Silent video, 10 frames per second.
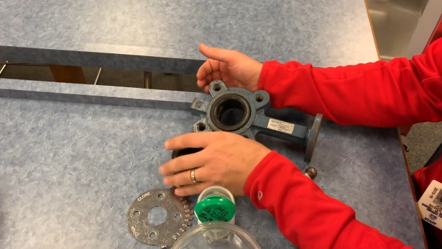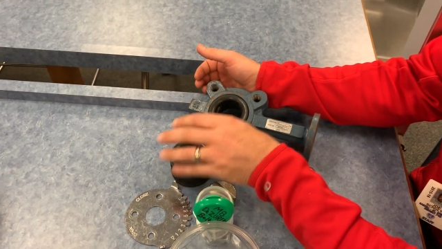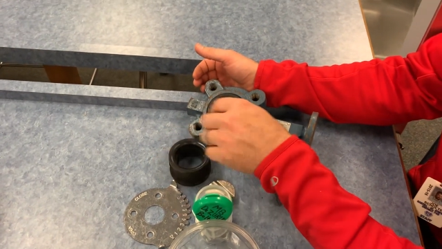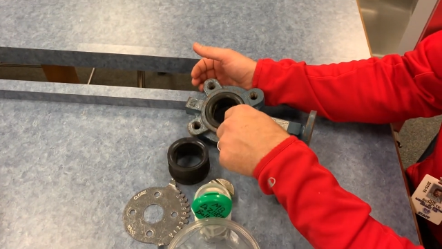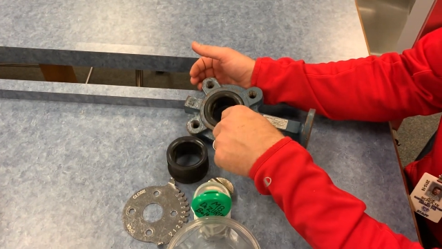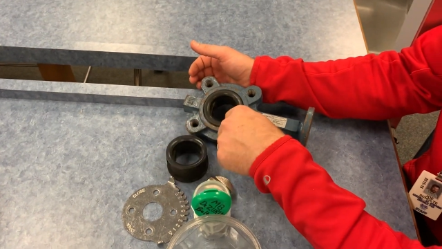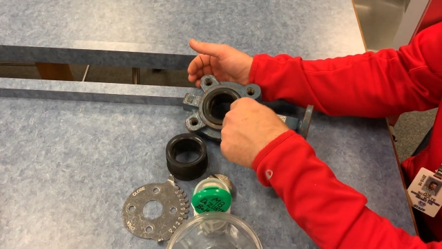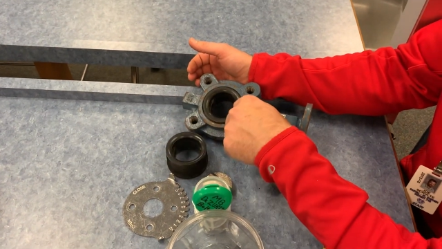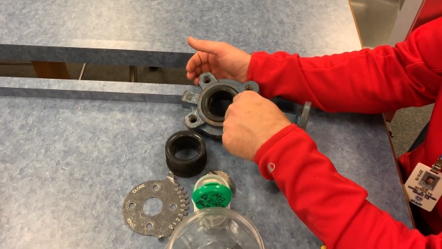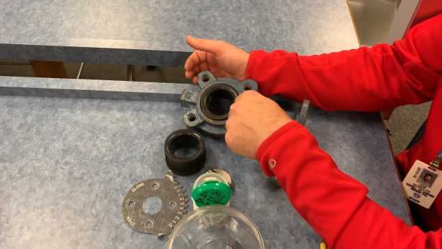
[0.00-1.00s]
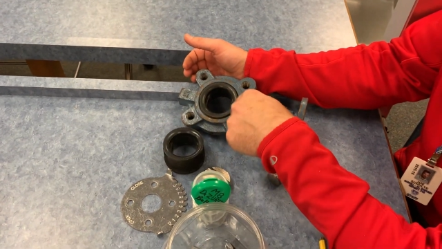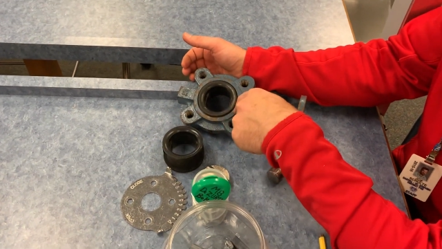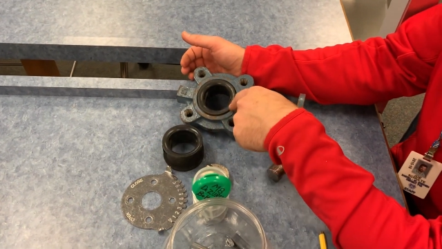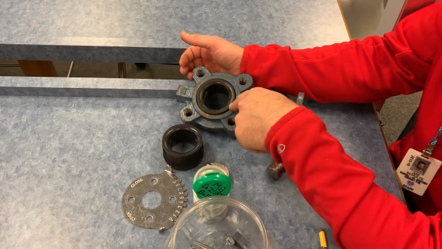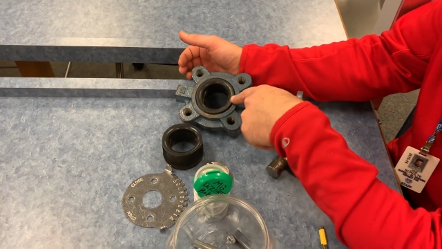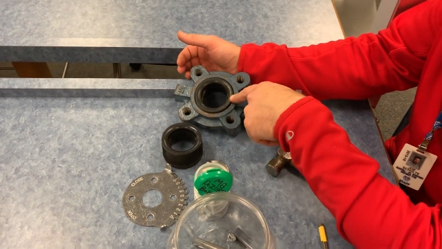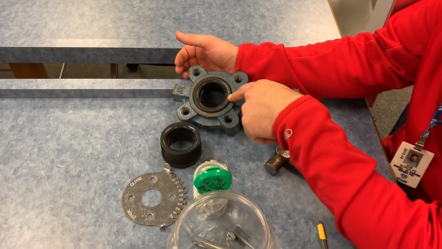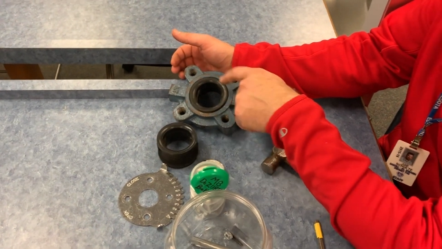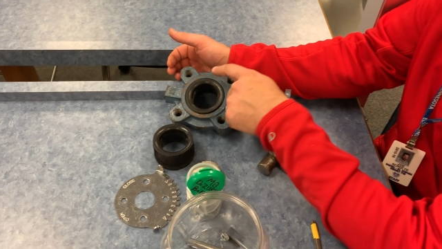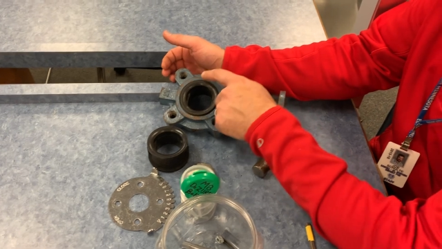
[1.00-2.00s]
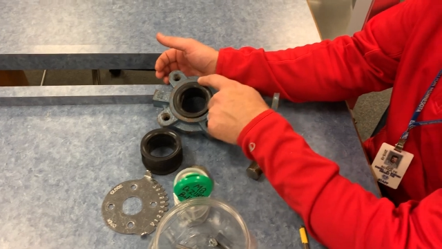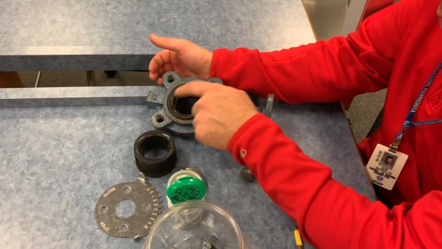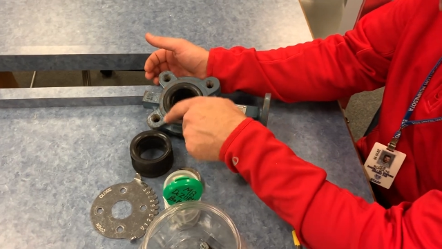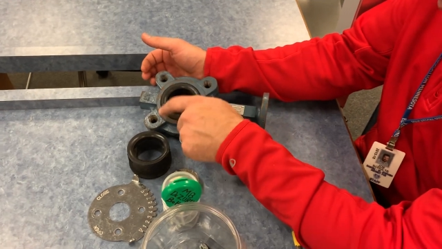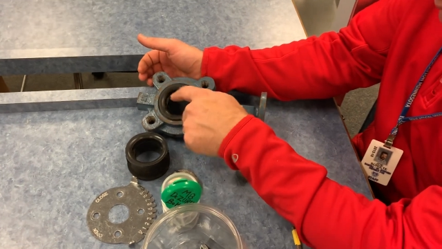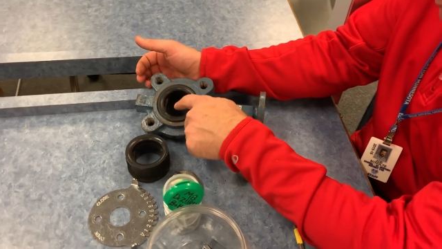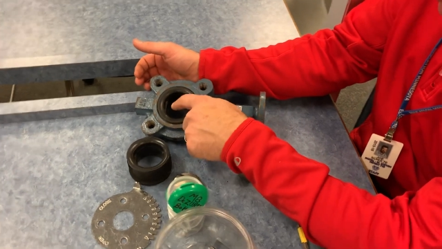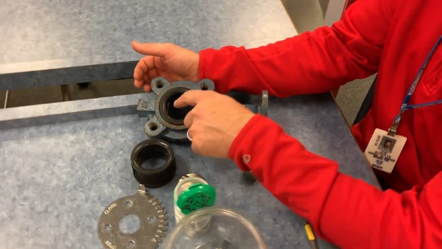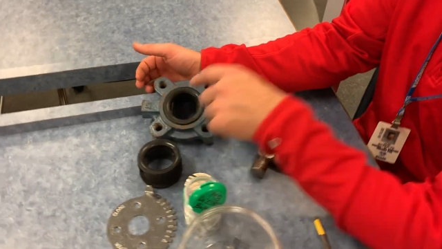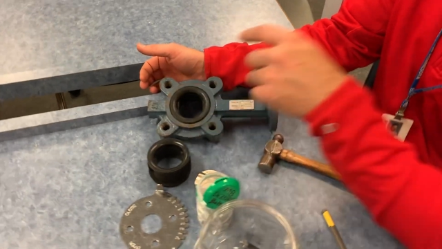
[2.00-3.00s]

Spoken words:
No face is visible, so there are no lips to read.